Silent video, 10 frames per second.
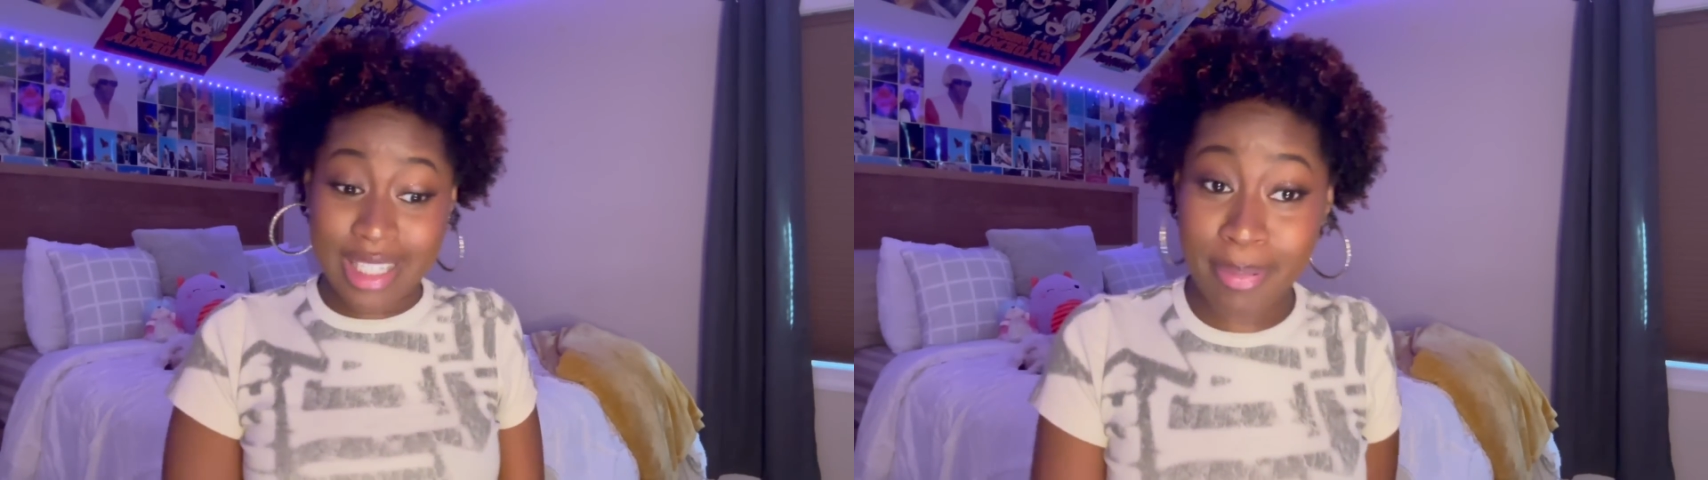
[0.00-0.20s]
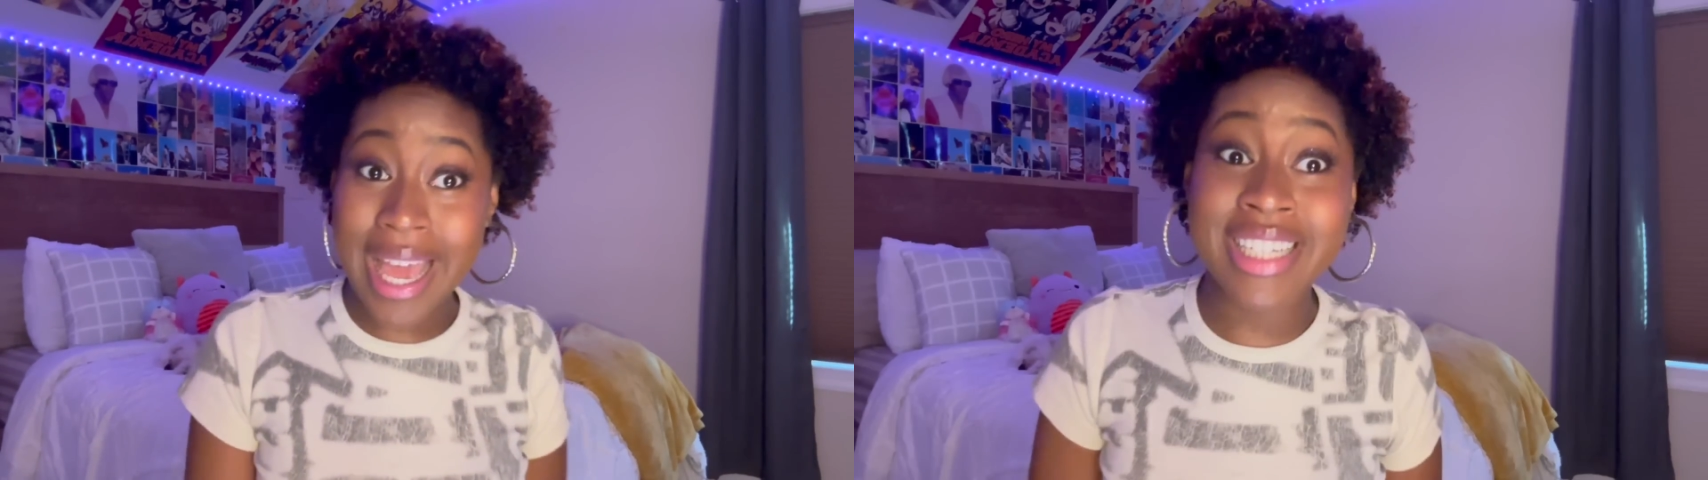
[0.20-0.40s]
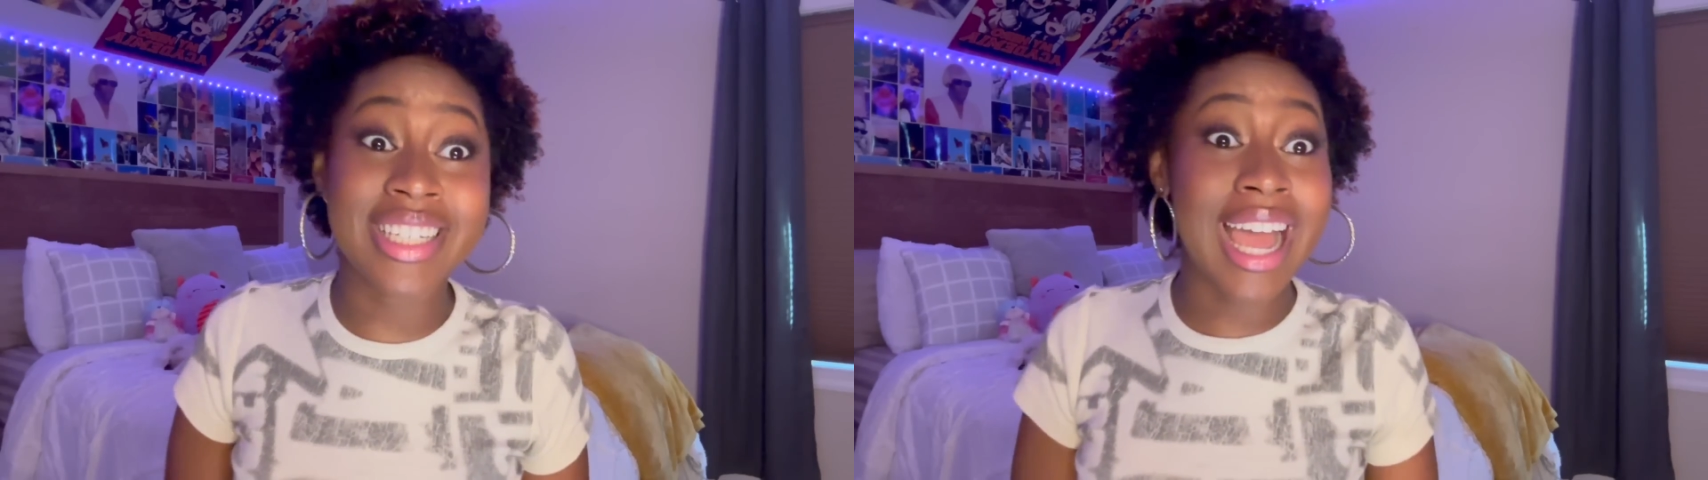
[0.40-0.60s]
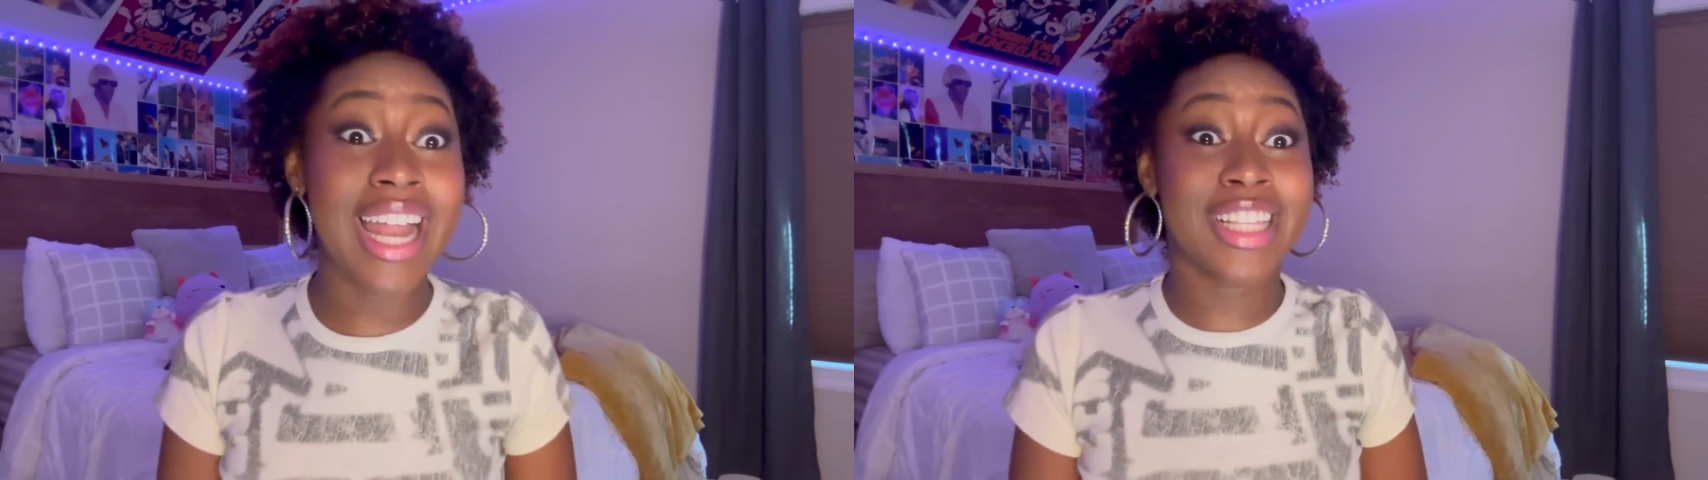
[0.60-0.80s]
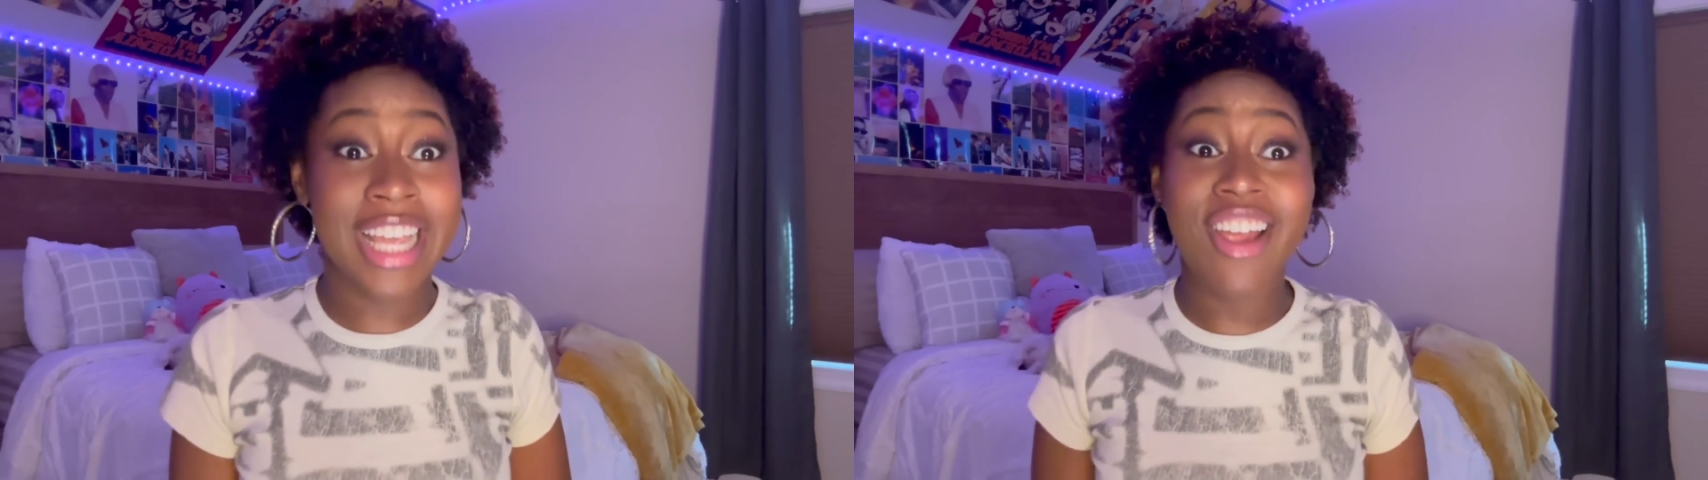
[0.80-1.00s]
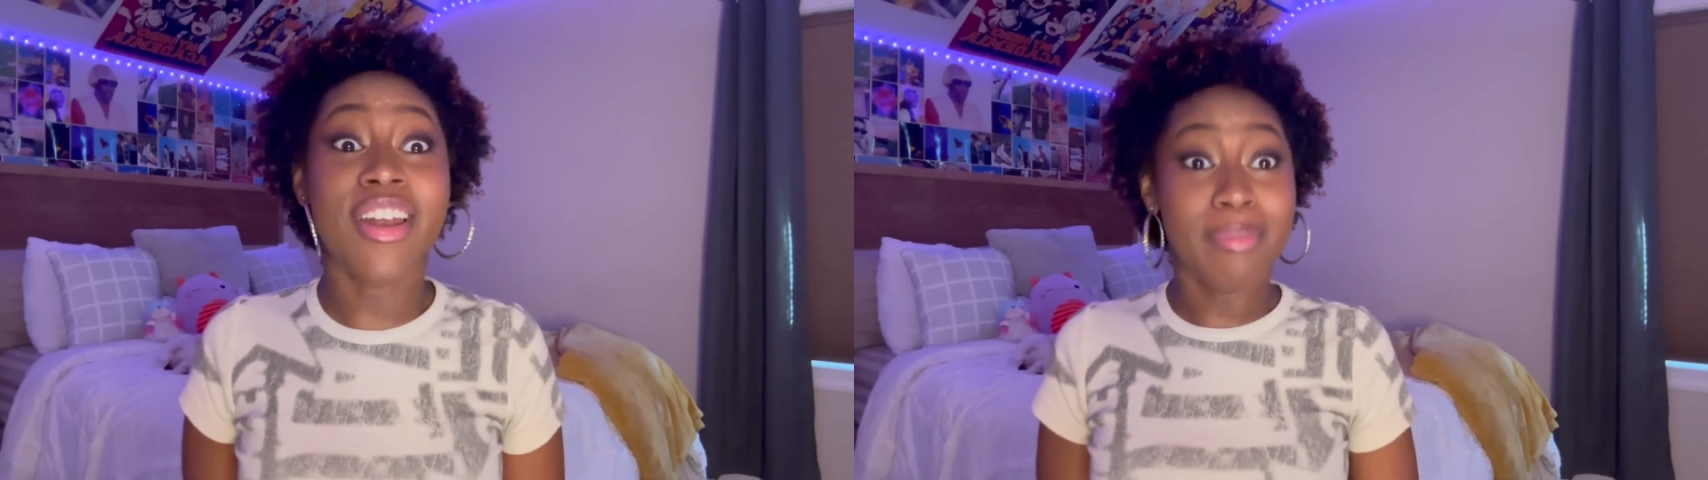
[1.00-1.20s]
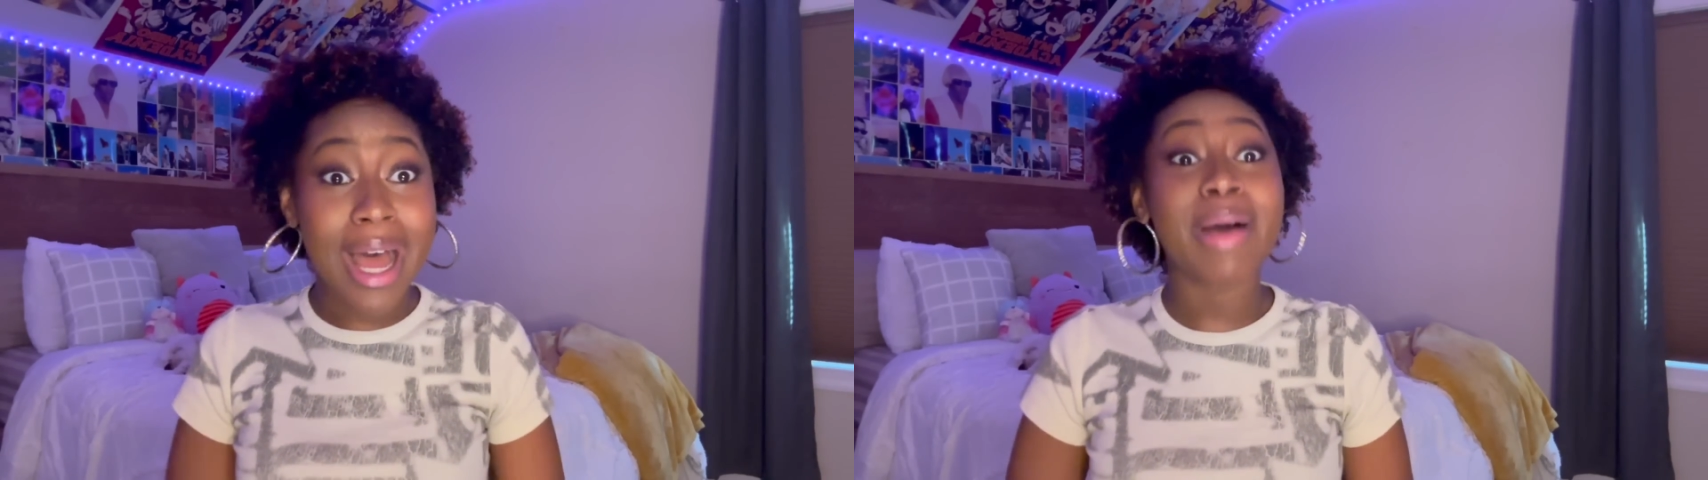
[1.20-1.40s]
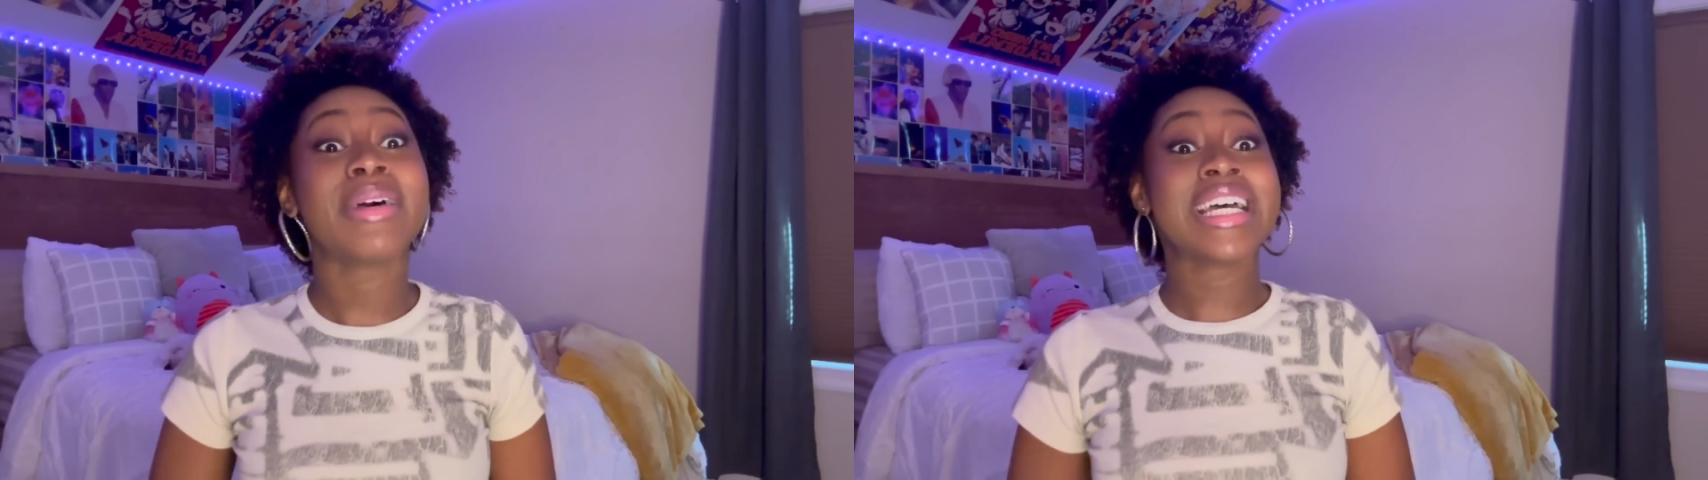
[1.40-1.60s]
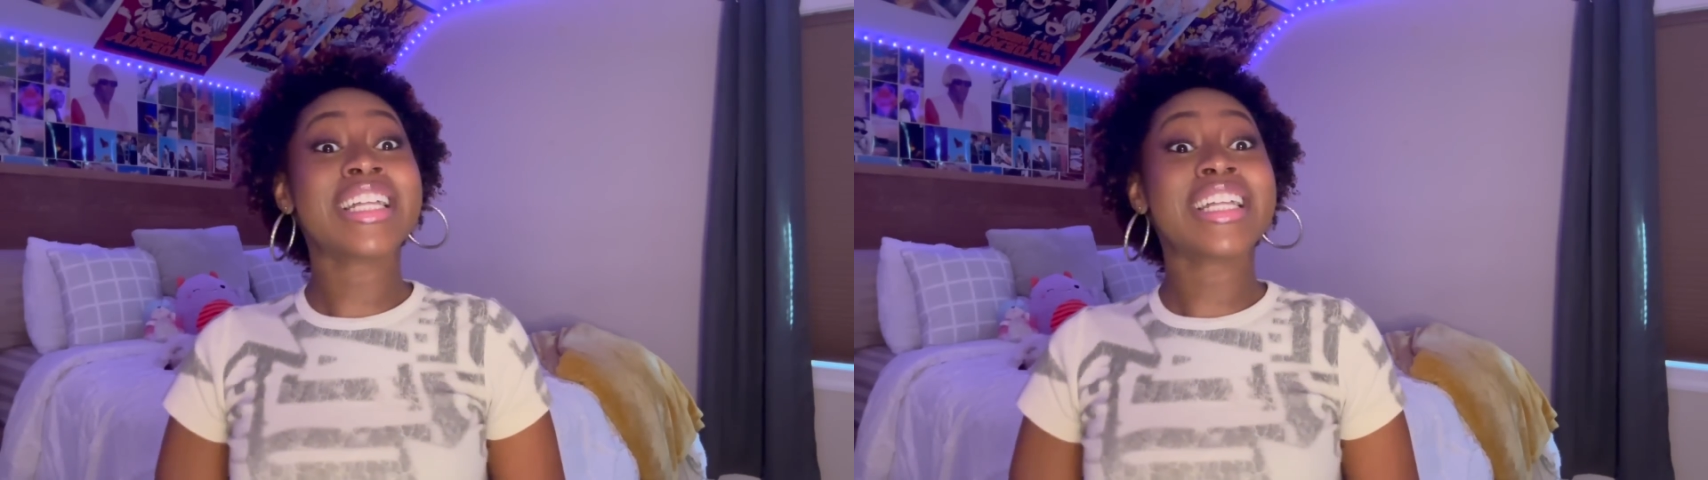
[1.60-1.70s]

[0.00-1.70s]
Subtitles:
Sebastian kind of tearing them up.